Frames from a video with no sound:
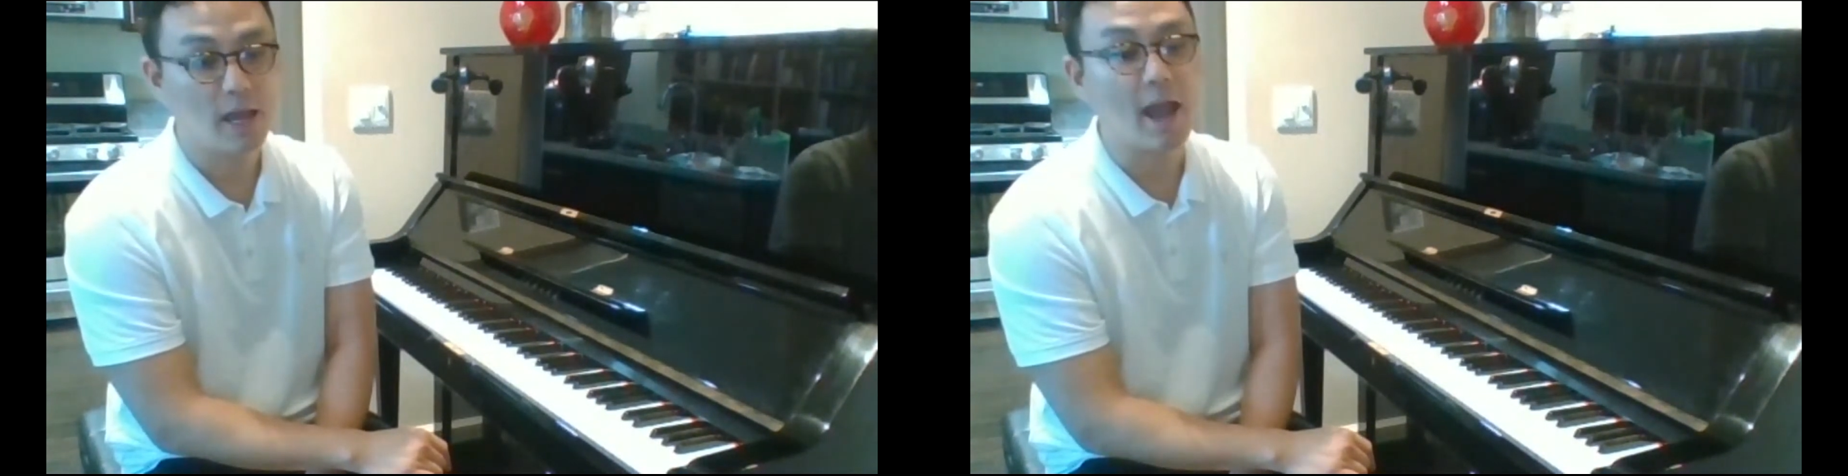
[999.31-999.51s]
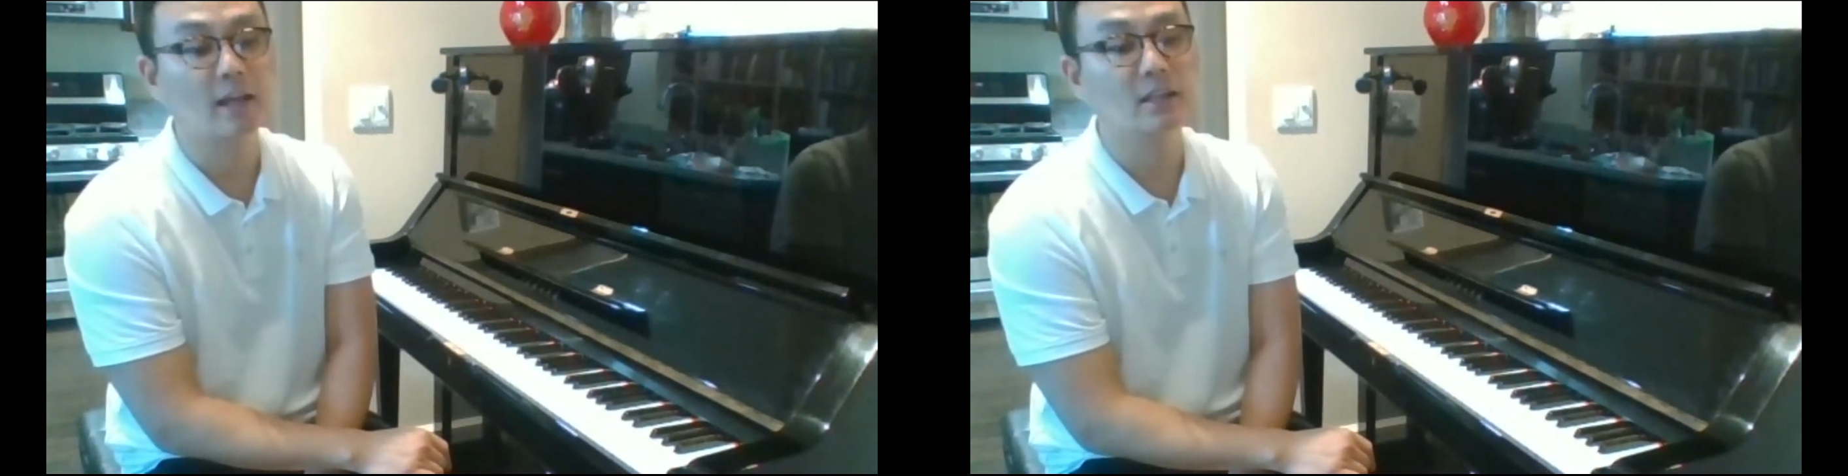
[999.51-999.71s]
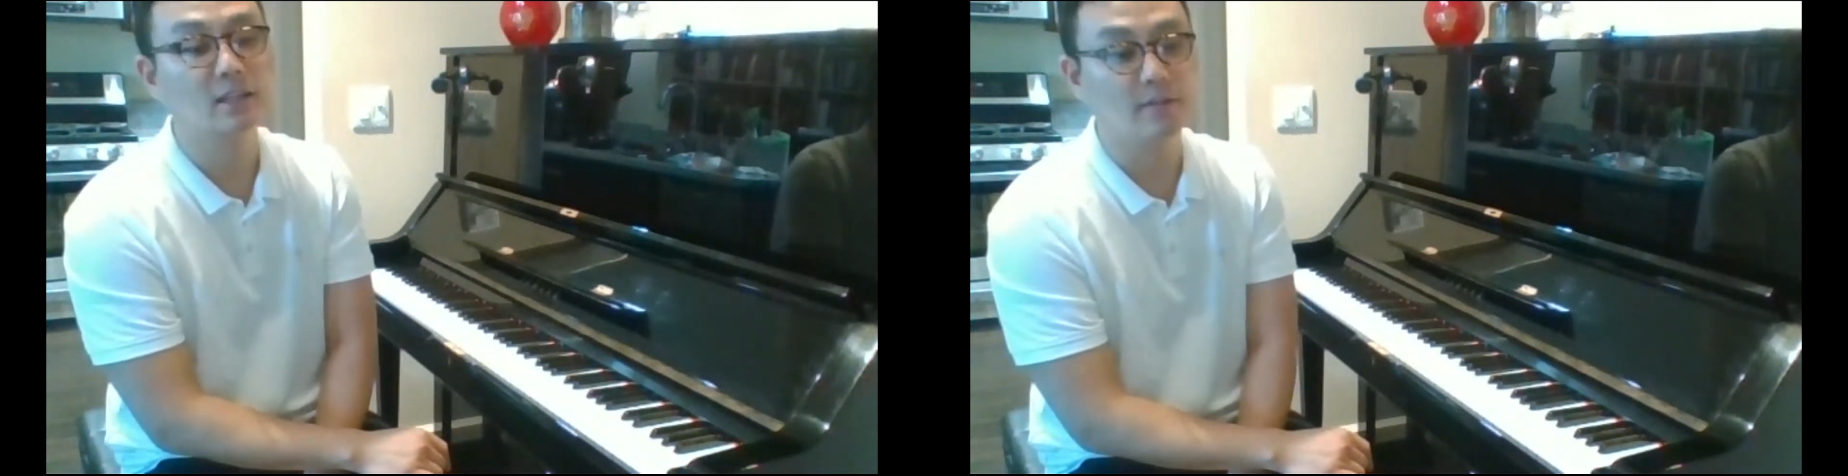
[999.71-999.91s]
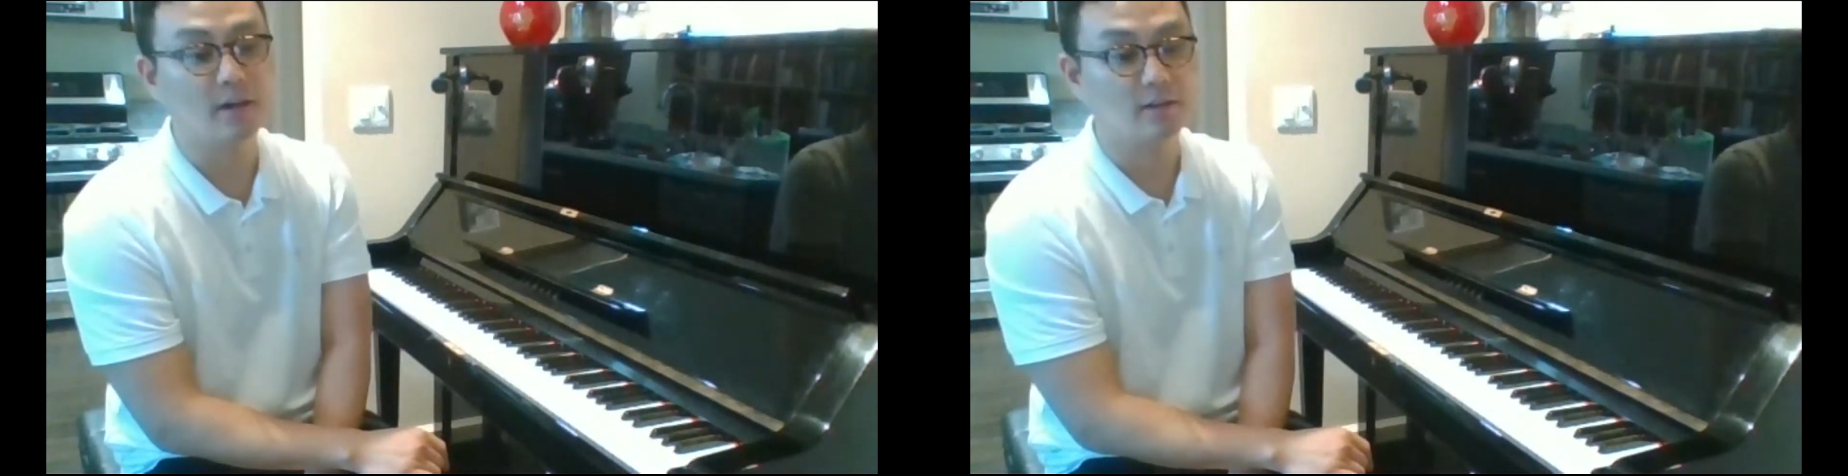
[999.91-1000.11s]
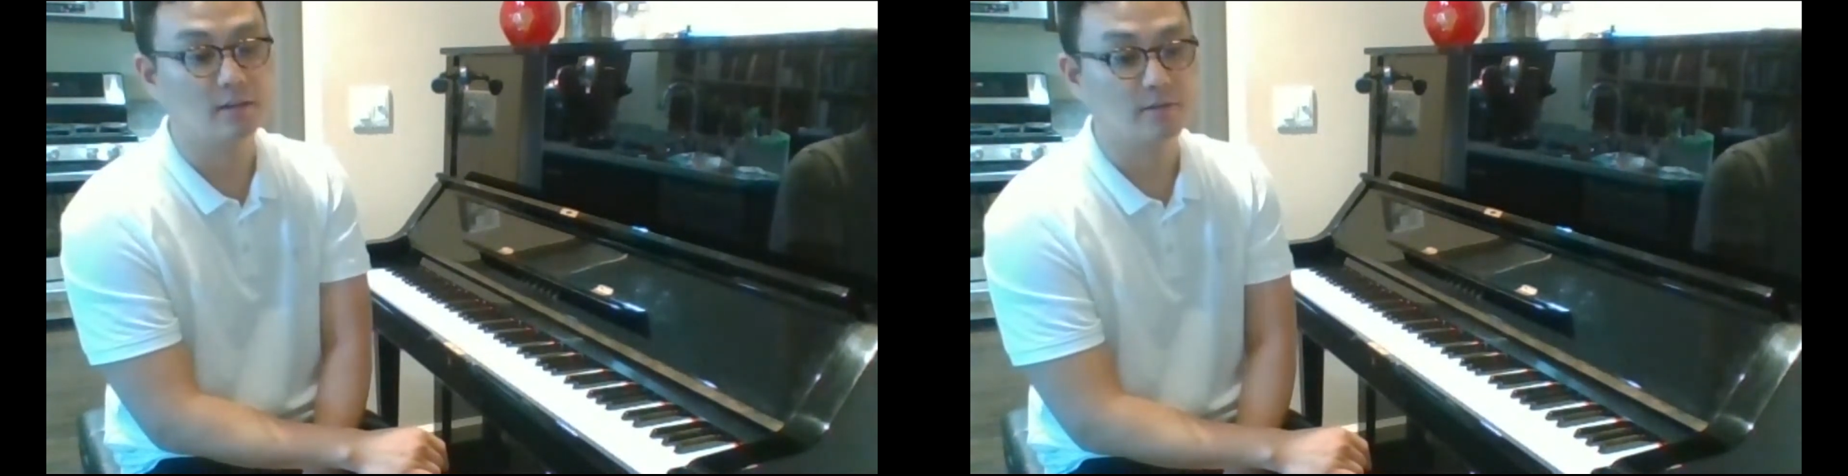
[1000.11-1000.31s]

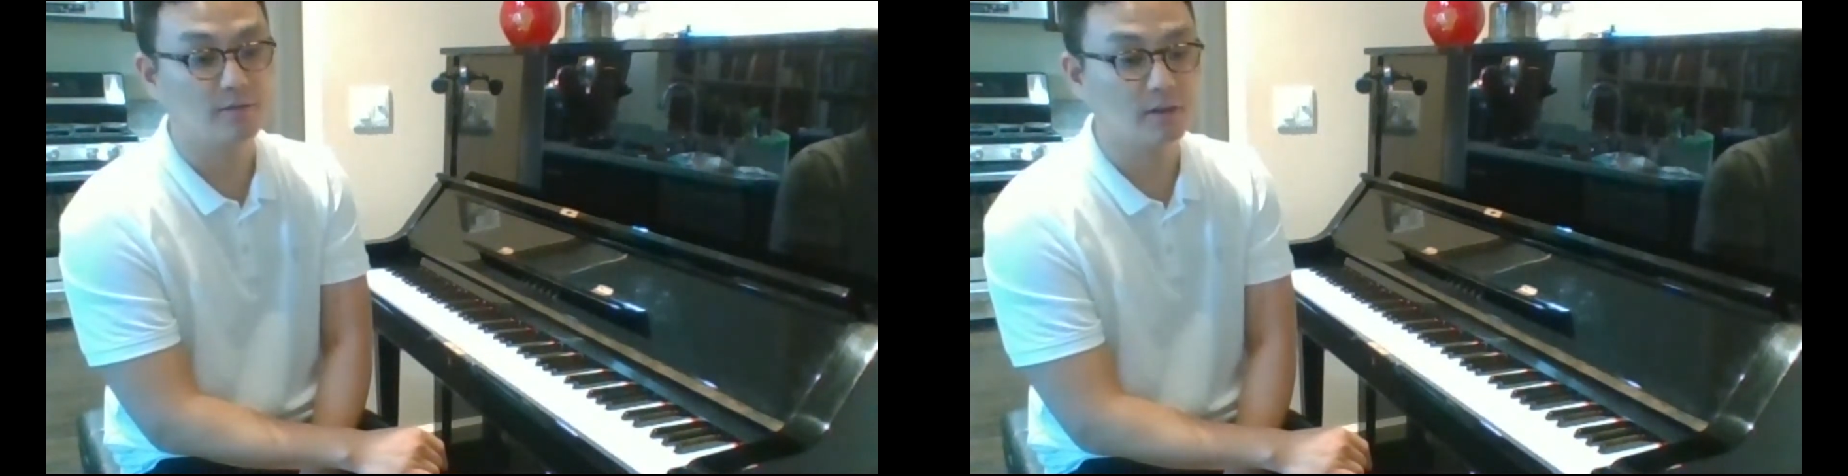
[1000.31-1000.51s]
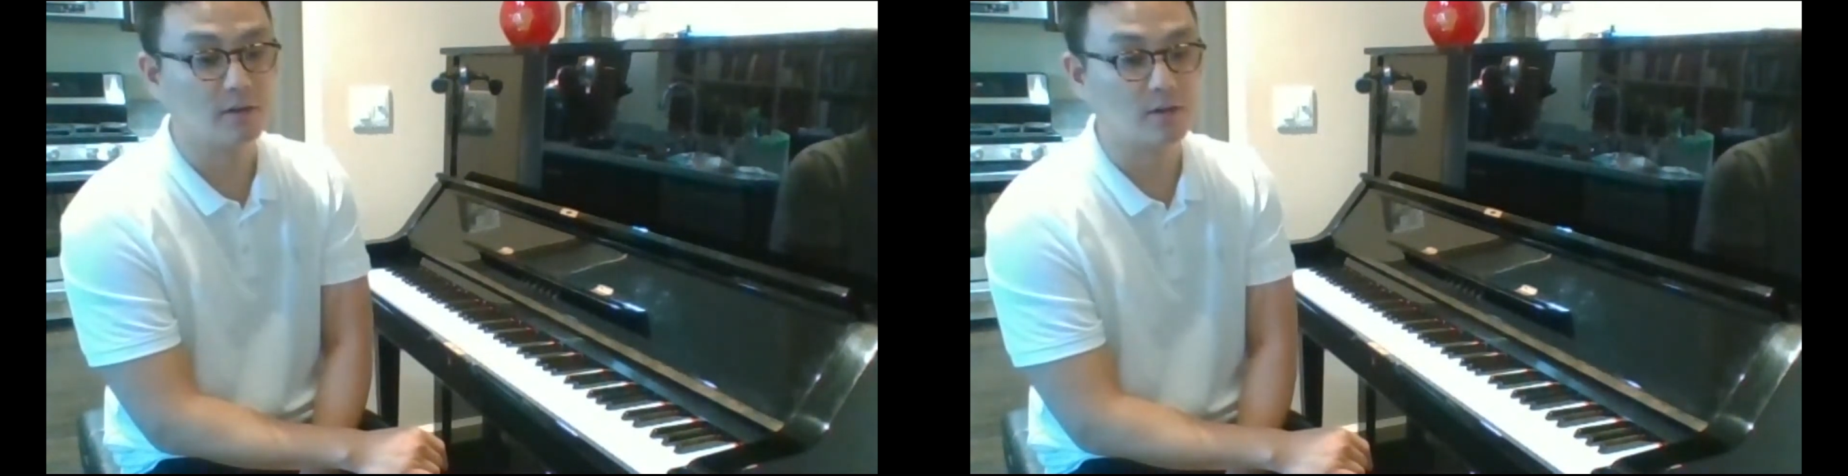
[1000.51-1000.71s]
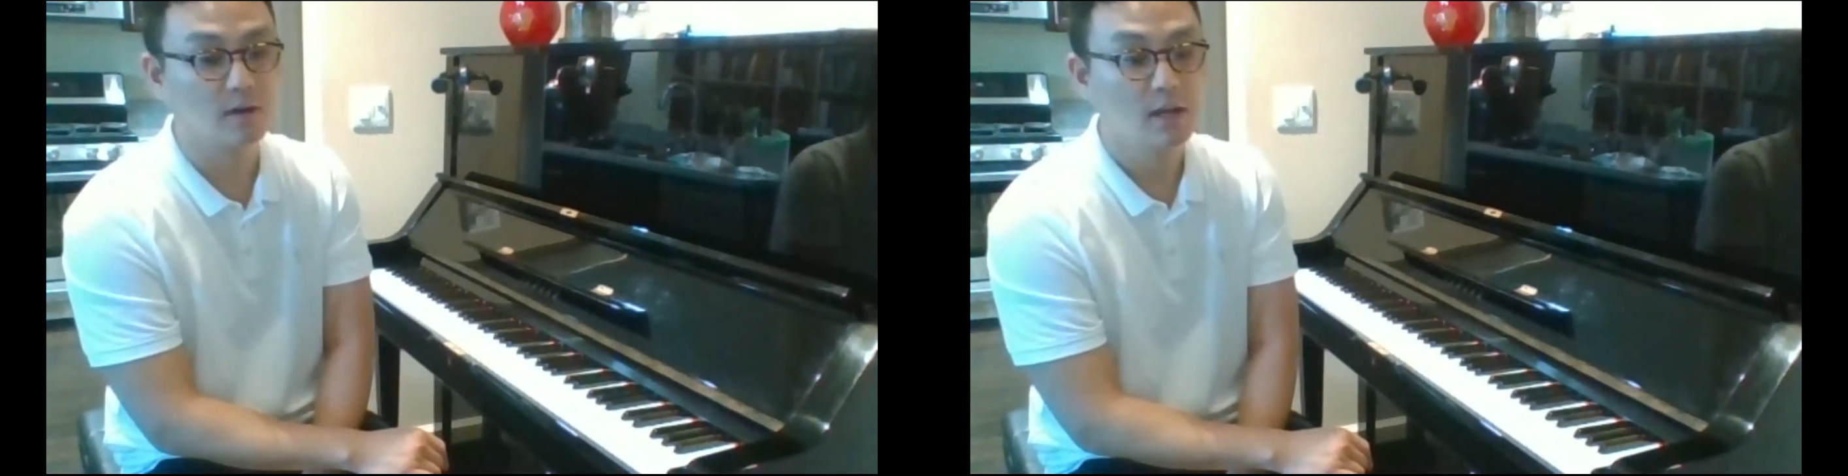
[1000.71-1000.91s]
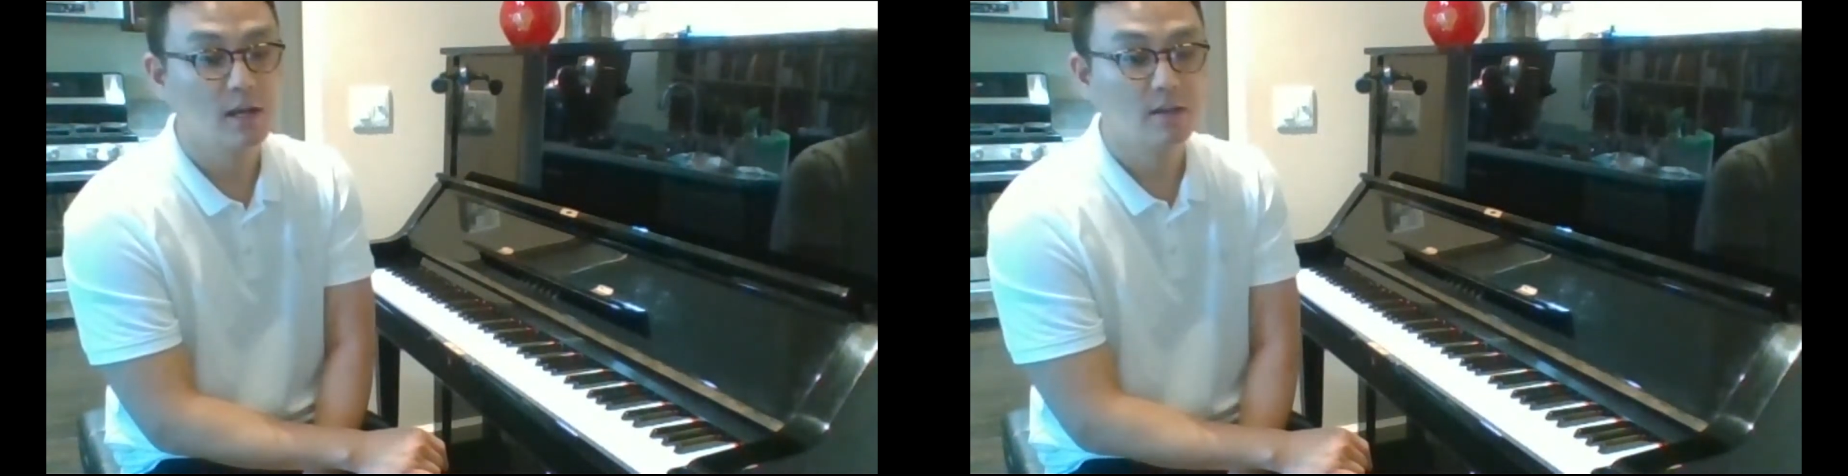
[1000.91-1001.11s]
activate the finger,